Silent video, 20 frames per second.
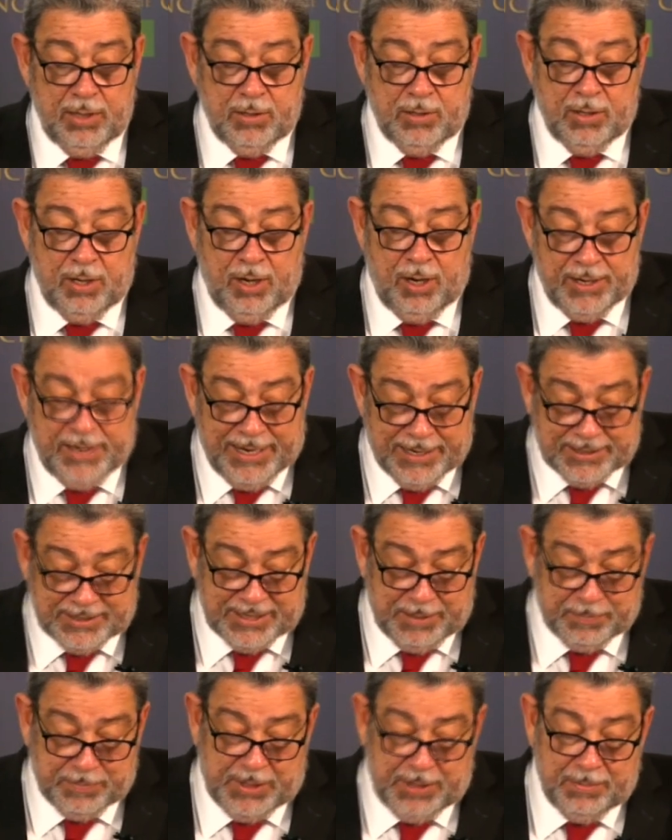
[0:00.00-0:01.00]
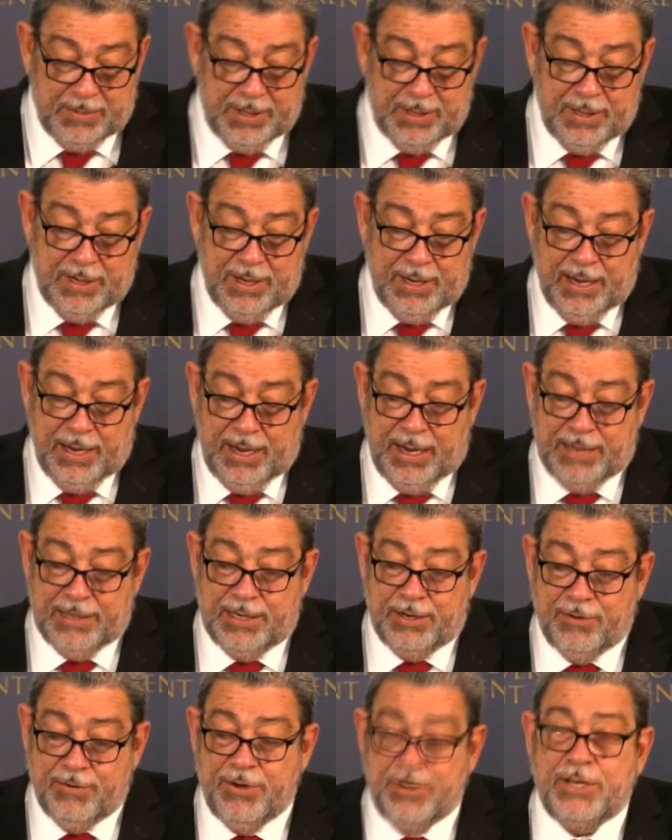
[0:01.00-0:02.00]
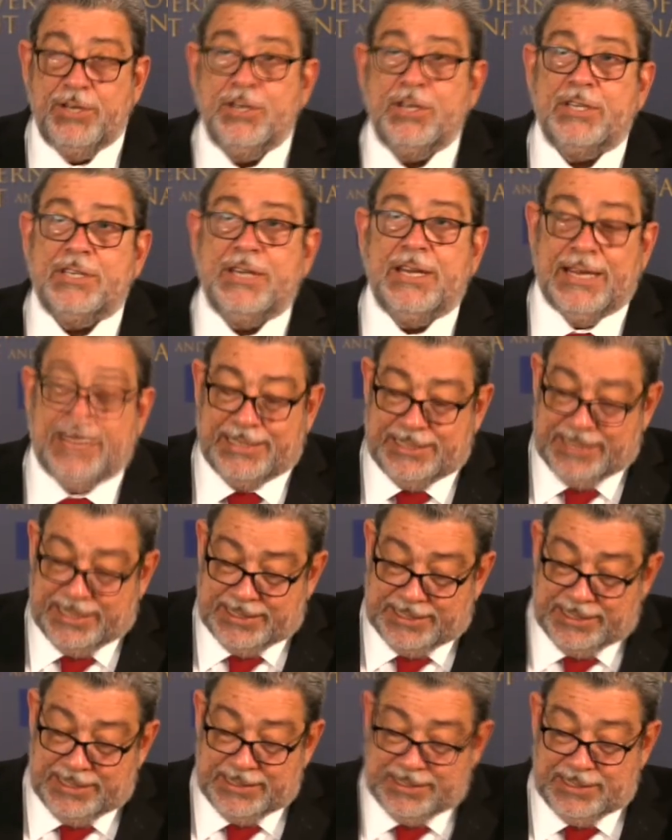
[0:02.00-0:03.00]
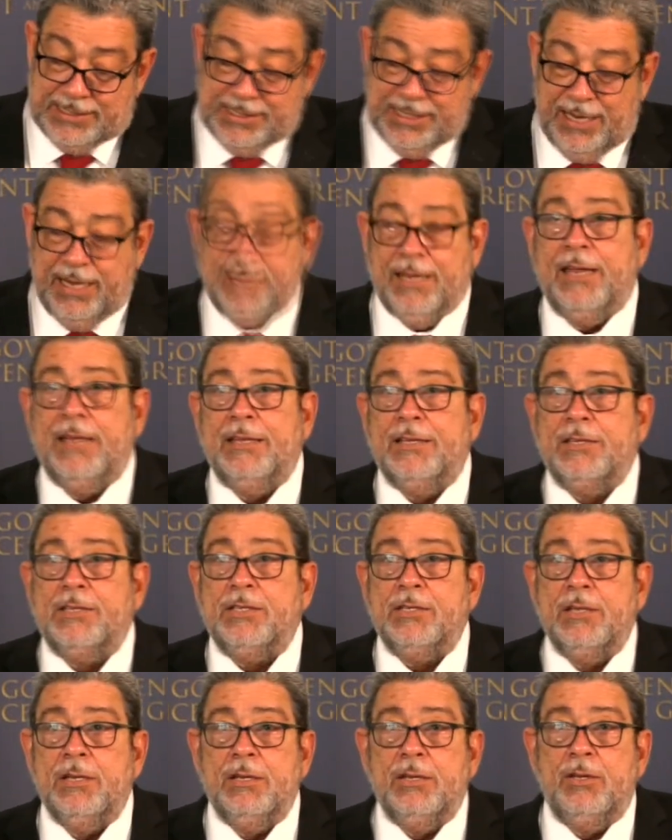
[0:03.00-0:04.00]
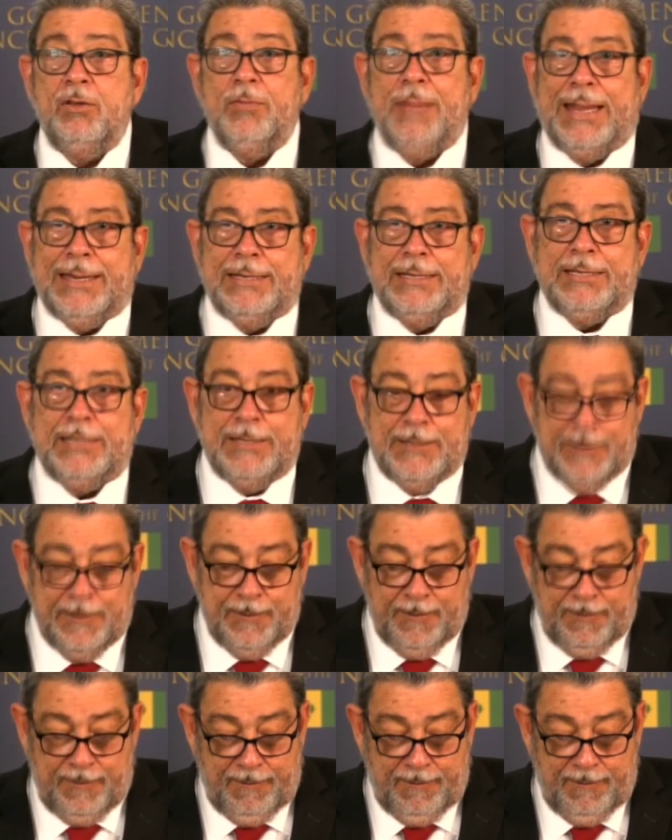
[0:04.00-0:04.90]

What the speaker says: to unacceptable and egregious excesses against humanity.